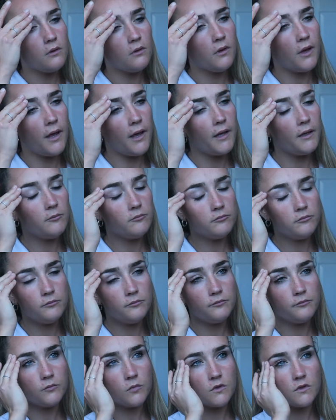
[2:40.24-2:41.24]
9,
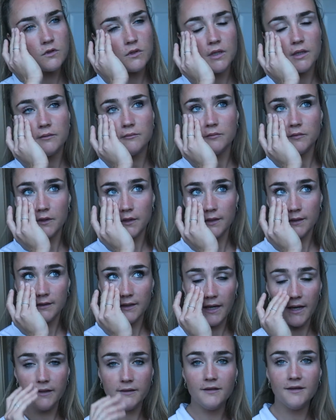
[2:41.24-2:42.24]
was it 9? Yeah,
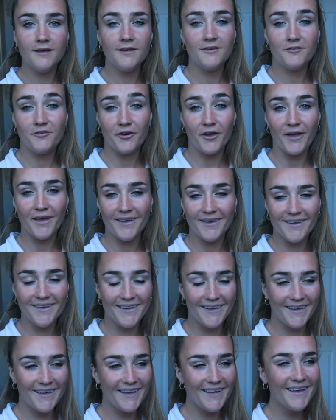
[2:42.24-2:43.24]
9, forget.
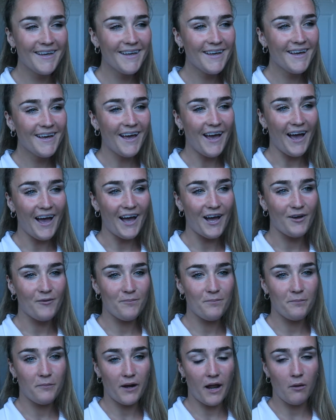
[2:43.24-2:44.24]

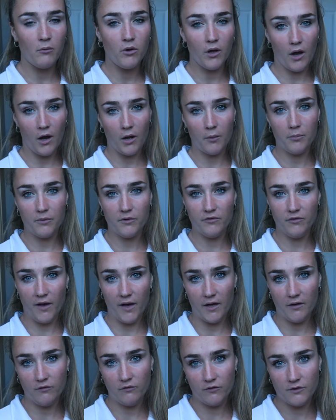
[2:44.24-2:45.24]
But I would have got up at
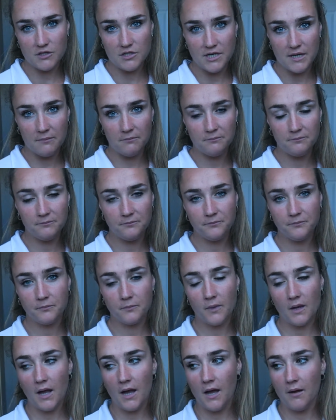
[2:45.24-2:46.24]
5 for the gym,
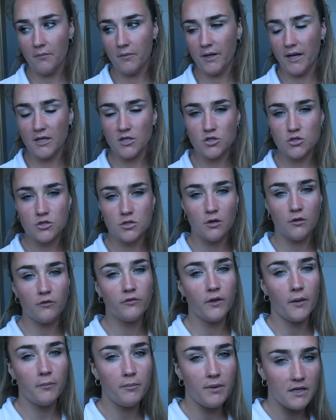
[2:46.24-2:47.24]
and I just love
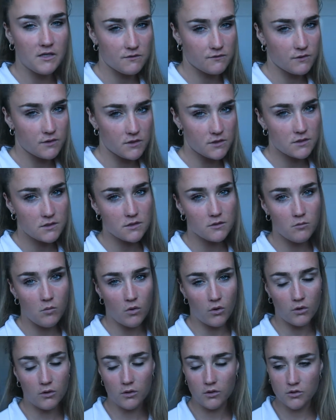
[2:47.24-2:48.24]
that peacefulness in the
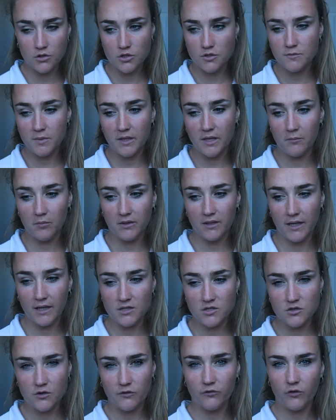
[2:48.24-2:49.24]
morning and just being able to
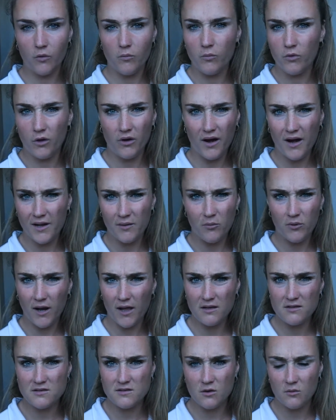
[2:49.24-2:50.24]
get stuff done without anyone
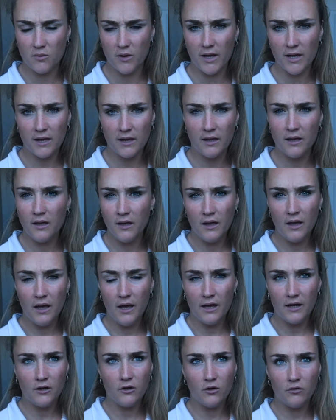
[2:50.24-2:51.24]
else awake.
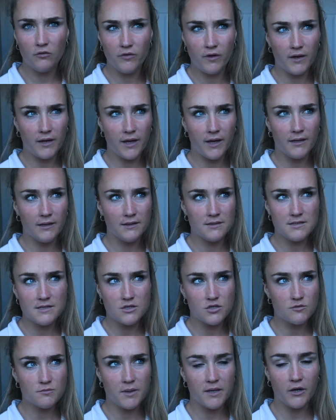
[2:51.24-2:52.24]
I love that kind of, see,
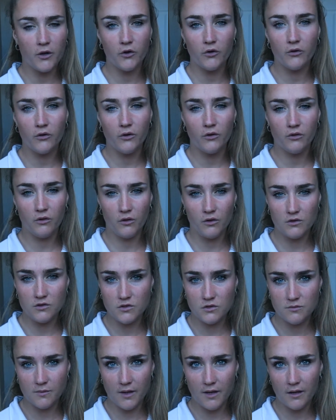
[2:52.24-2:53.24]
just being out of the house
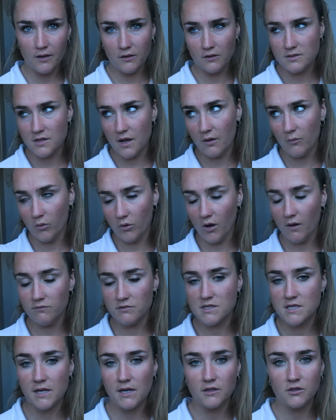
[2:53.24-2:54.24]
as well, because I would
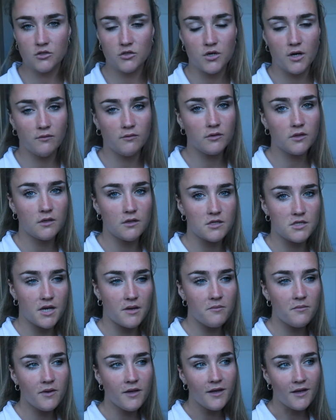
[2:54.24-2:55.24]
obviously have to travel to the
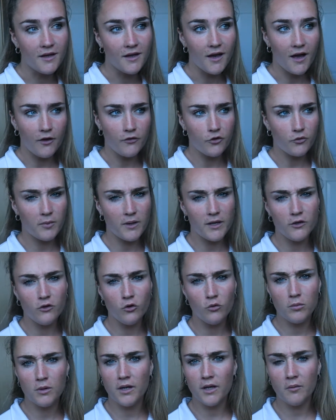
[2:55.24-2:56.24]
gym and there being
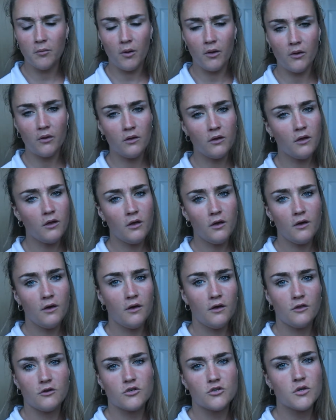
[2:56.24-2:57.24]
nobody about.
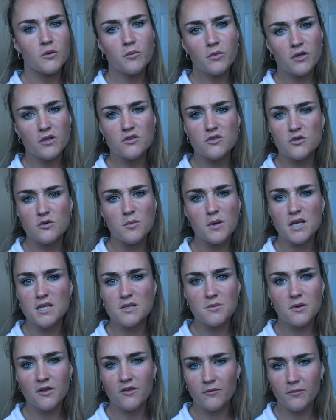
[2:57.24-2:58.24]
There's something so
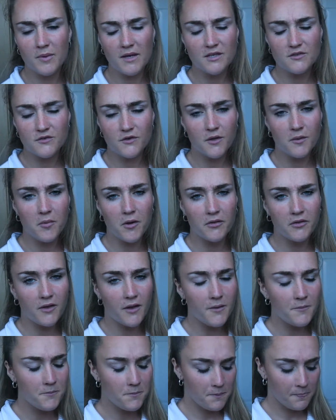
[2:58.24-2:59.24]
peaceful about
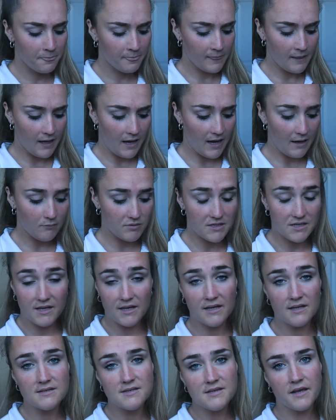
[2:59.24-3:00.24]
that. But
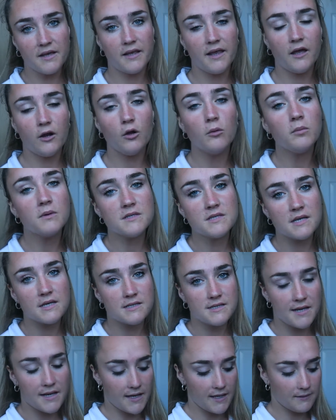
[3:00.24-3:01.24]
yeah, so I'd get up at
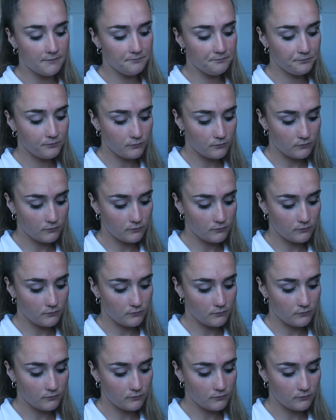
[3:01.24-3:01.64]
6 AM